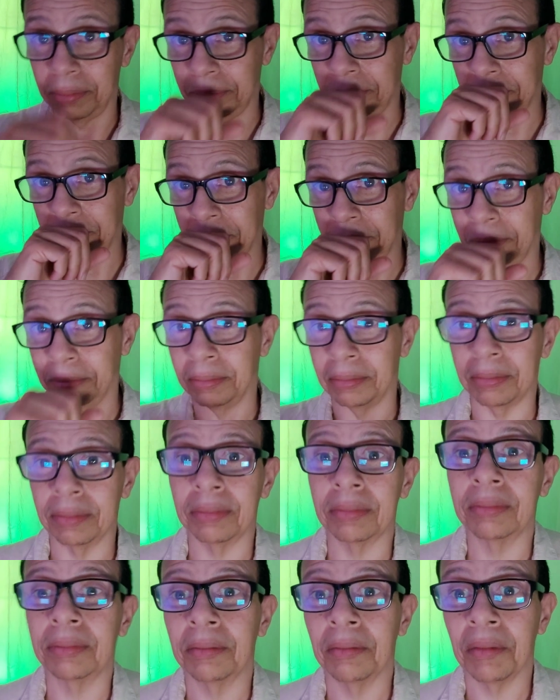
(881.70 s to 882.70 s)

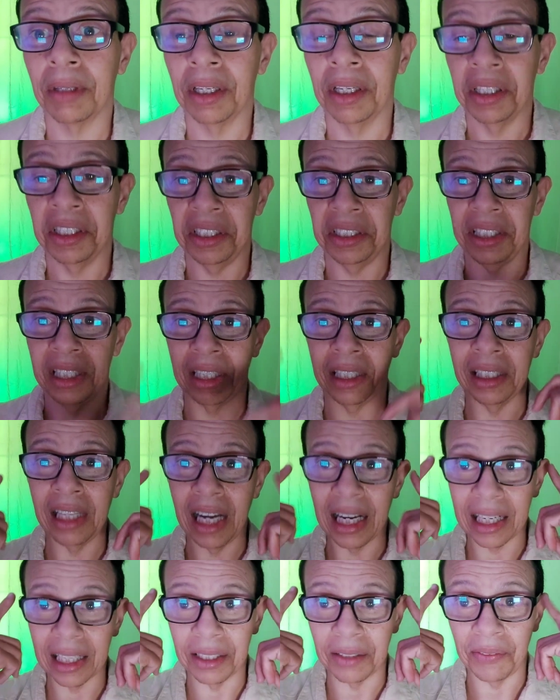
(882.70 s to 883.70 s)
You take a
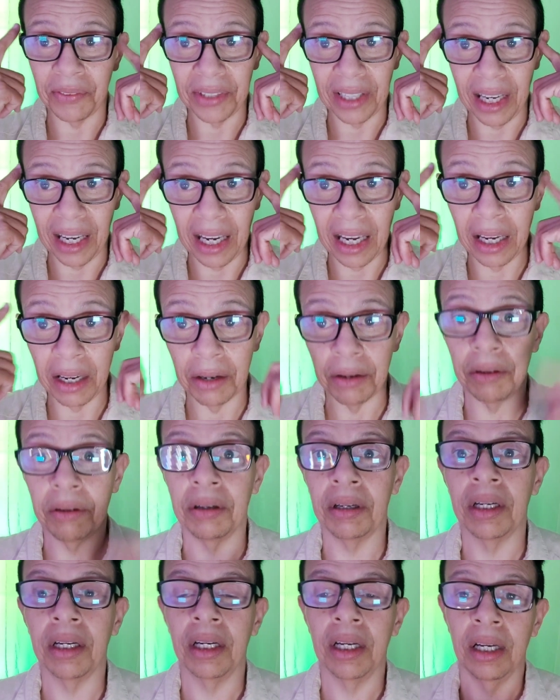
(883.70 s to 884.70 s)
locket of the
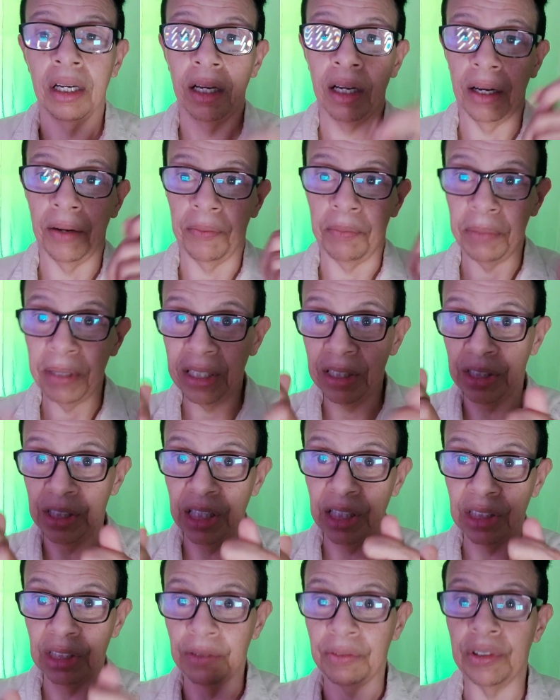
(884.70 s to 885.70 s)
hair of each
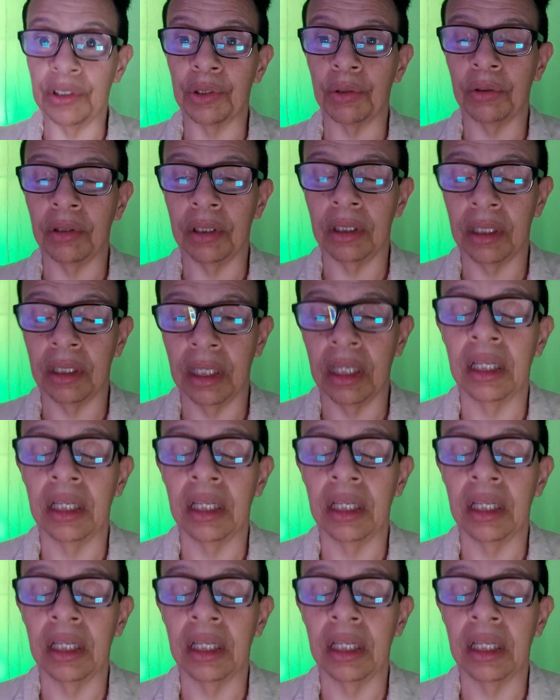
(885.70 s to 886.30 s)
individual.